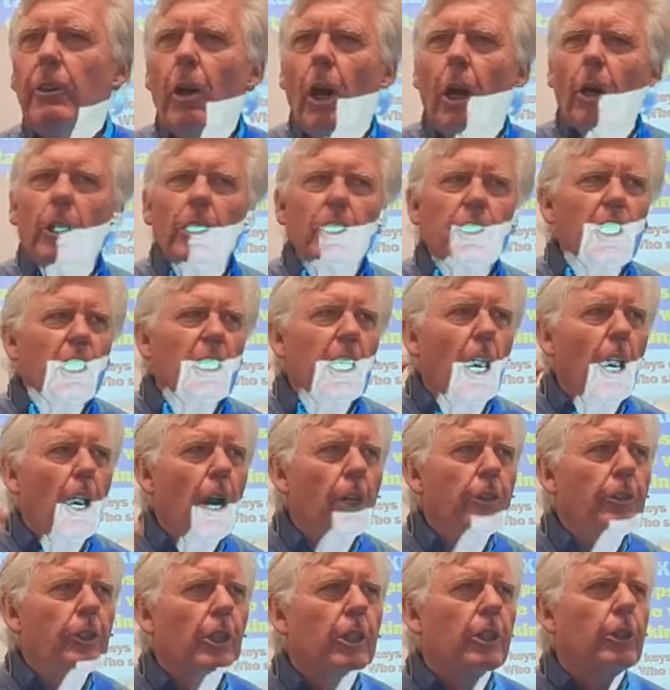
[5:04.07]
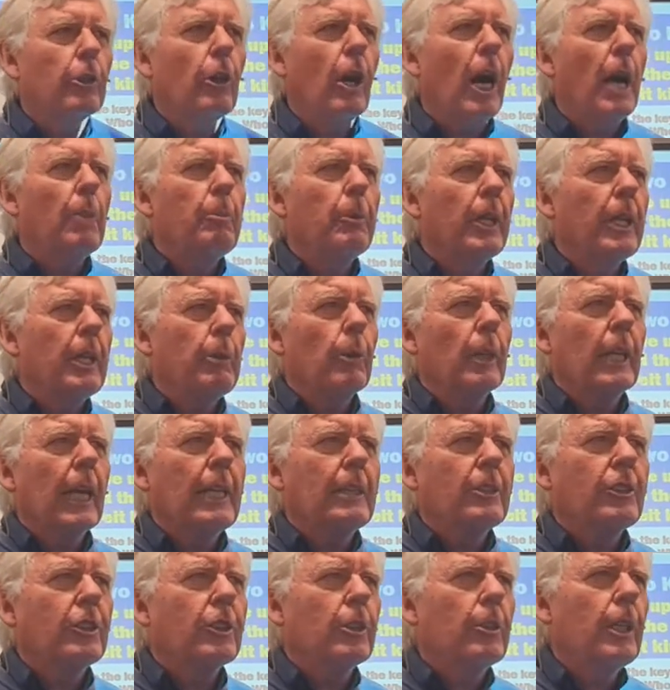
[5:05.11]
Not only has He heard your cry, but He will
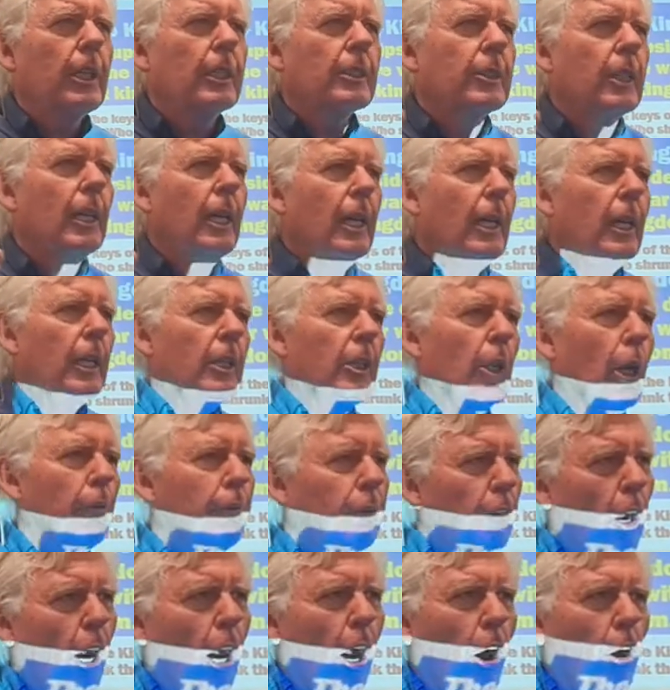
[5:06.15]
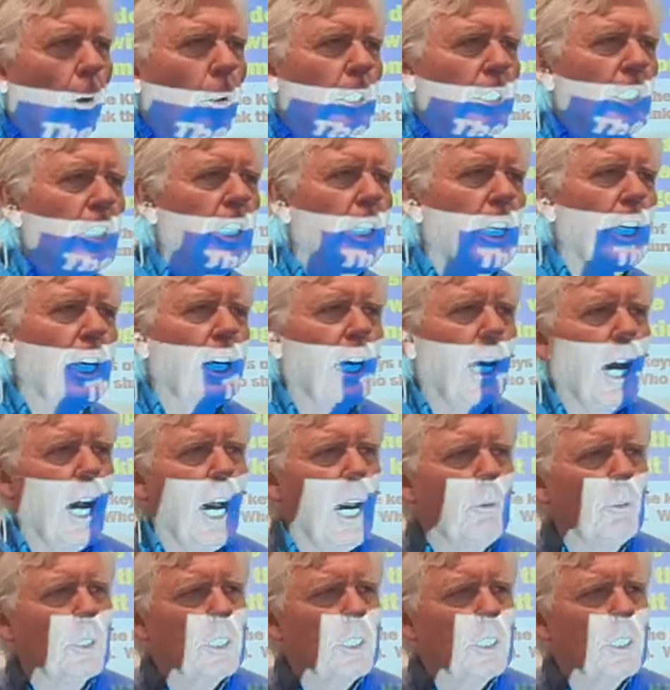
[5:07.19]
answer it. You know, for a whole year, I